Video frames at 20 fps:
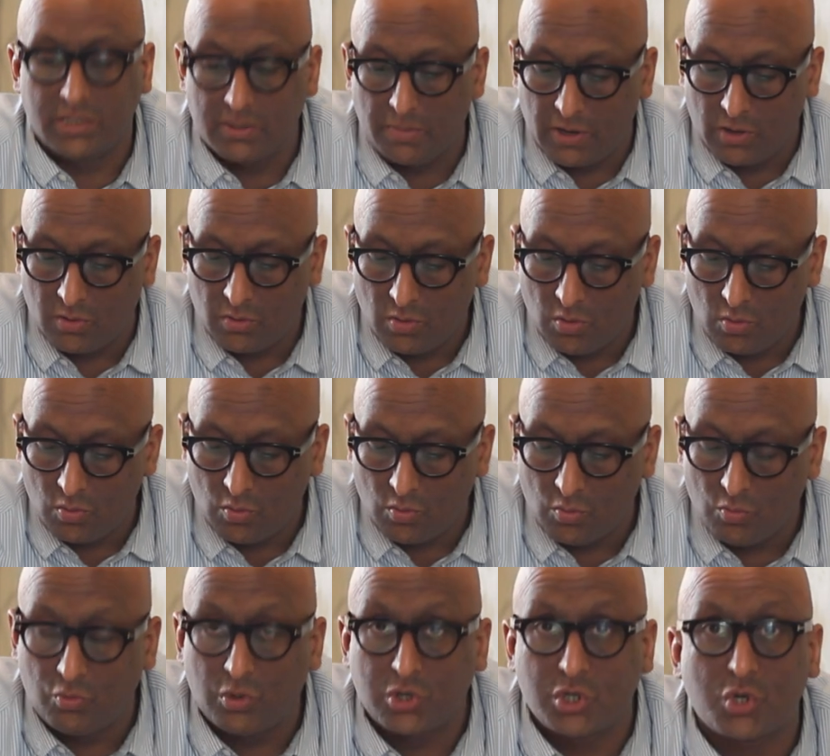is about
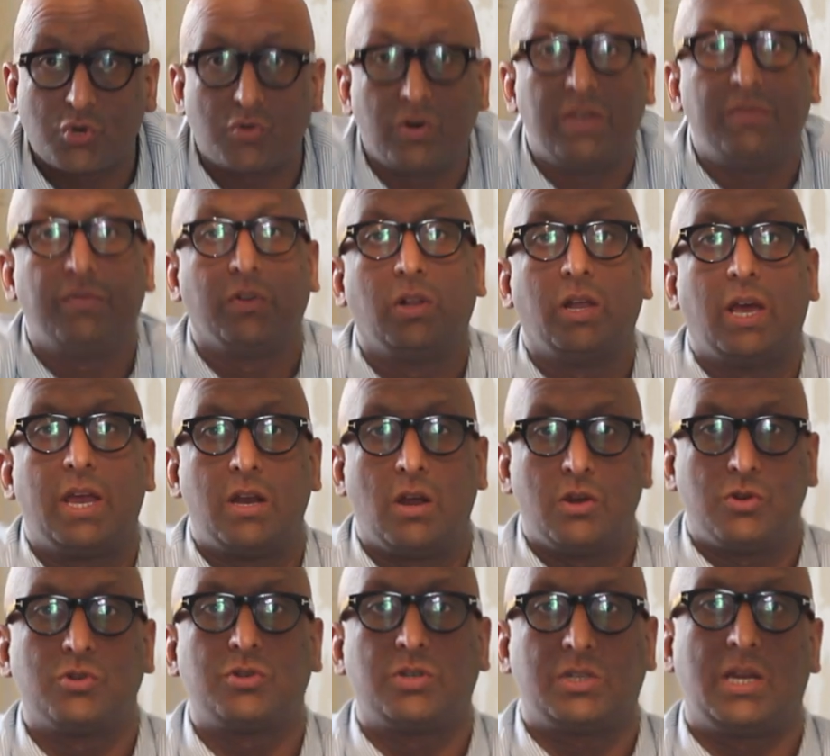retrieval and
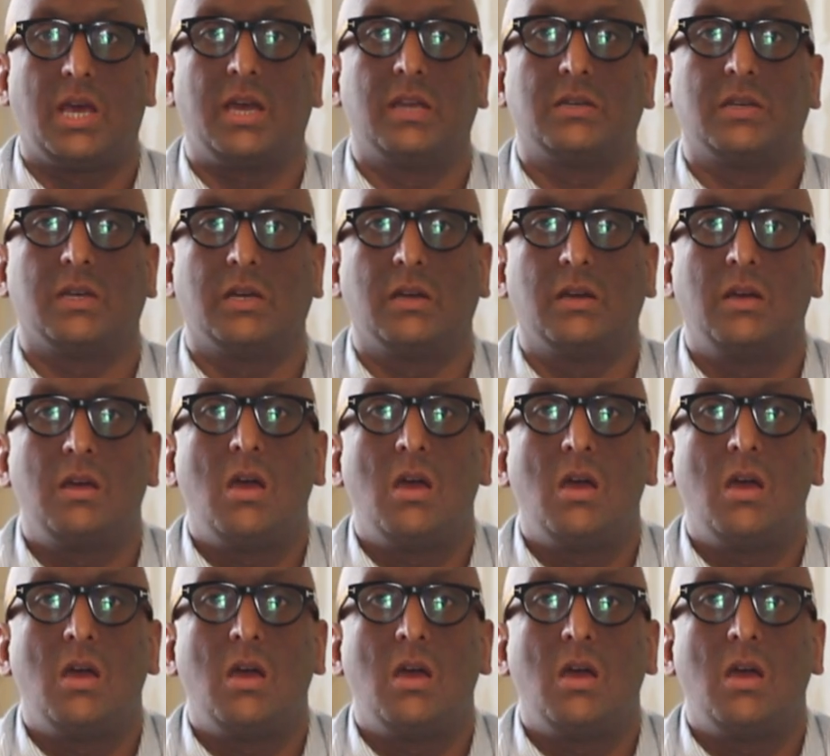understanding.